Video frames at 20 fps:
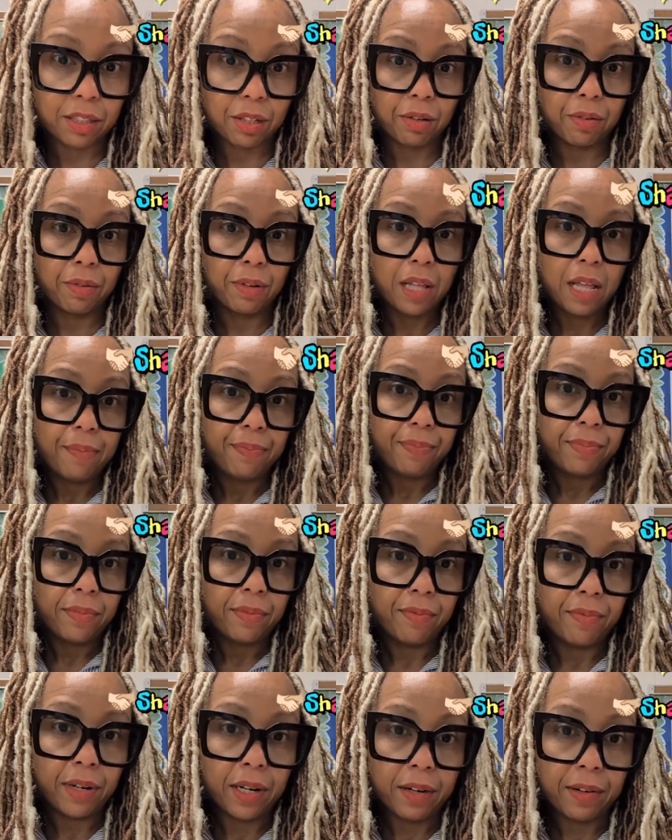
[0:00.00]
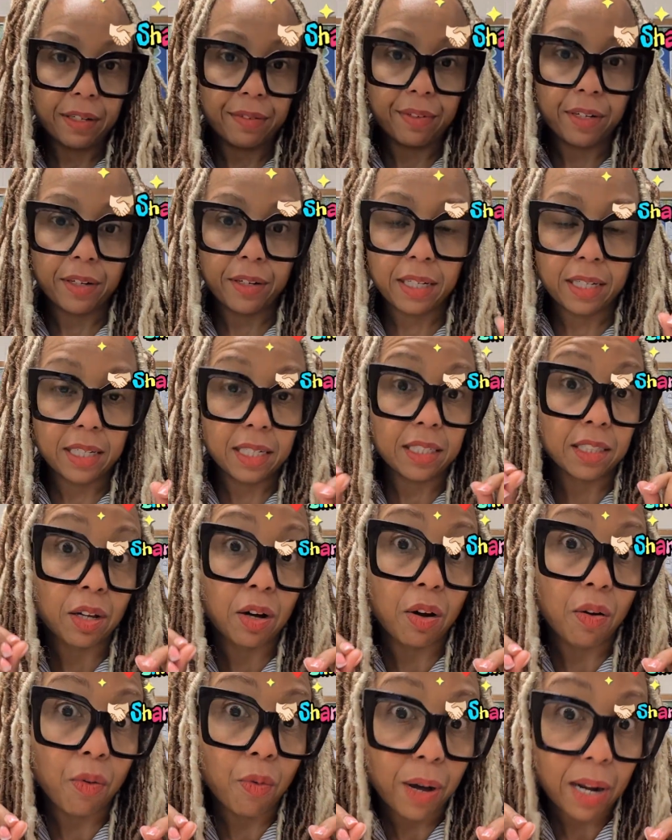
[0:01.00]
So very, very good.
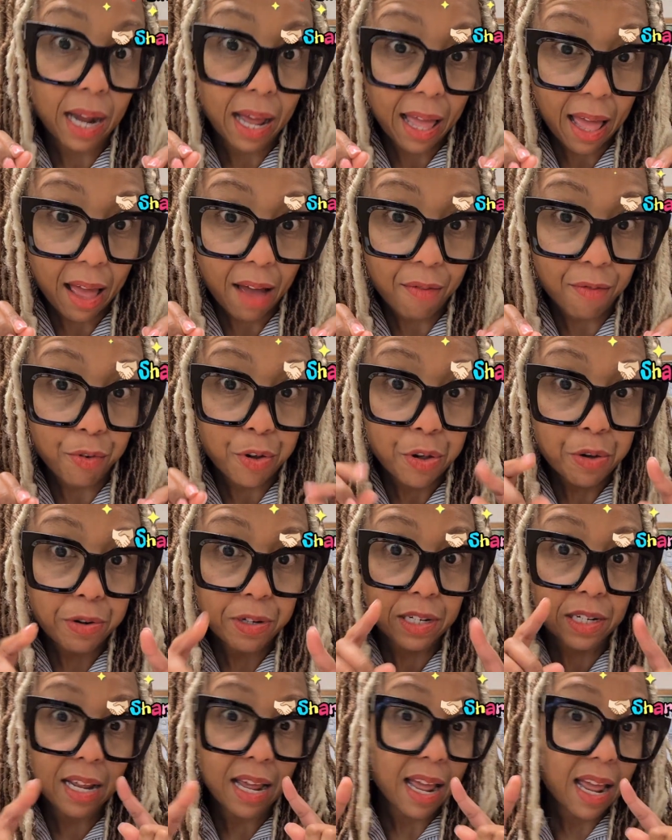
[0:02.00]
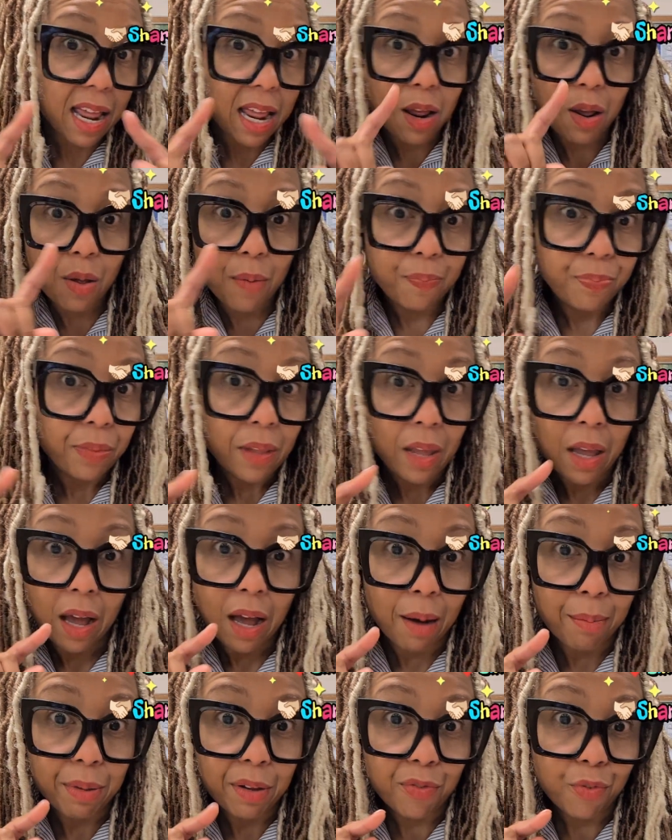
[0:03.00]
So what I have for you today,
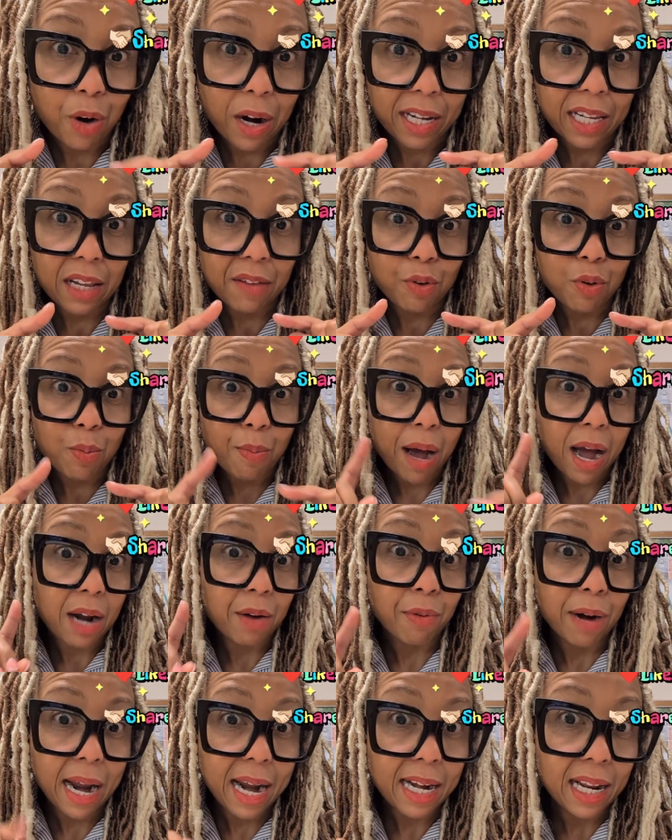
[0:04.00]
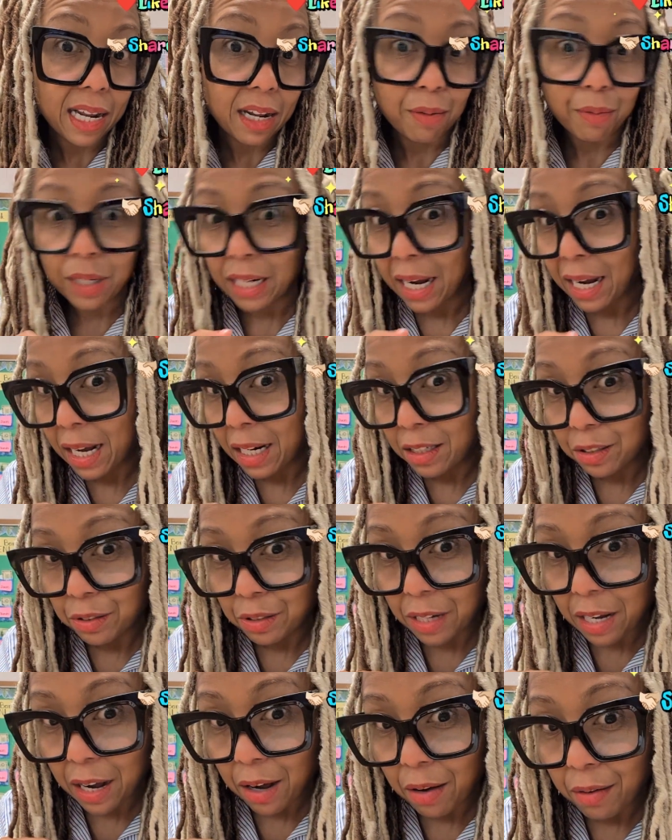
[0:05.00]
before I give you my rating, but I gotta
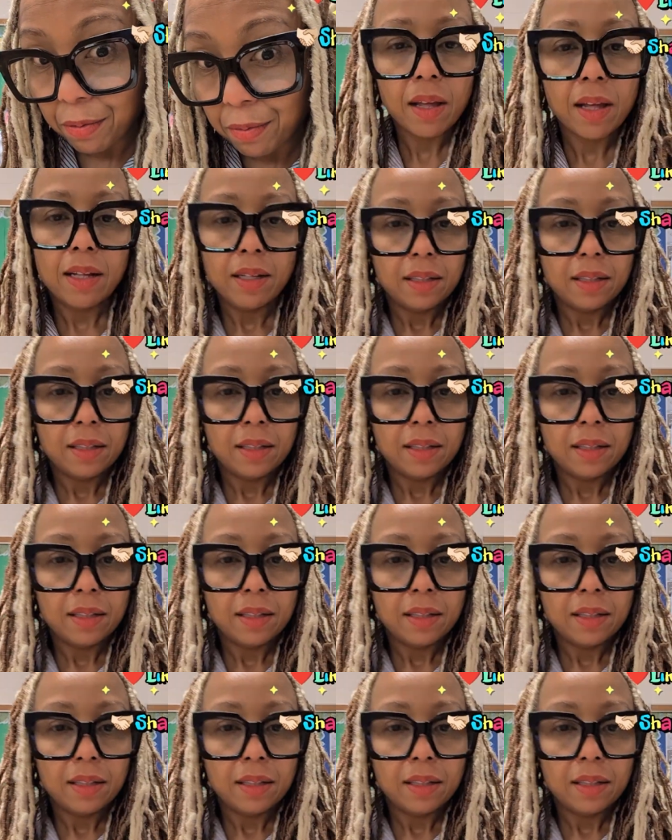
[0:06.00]
do, y'all,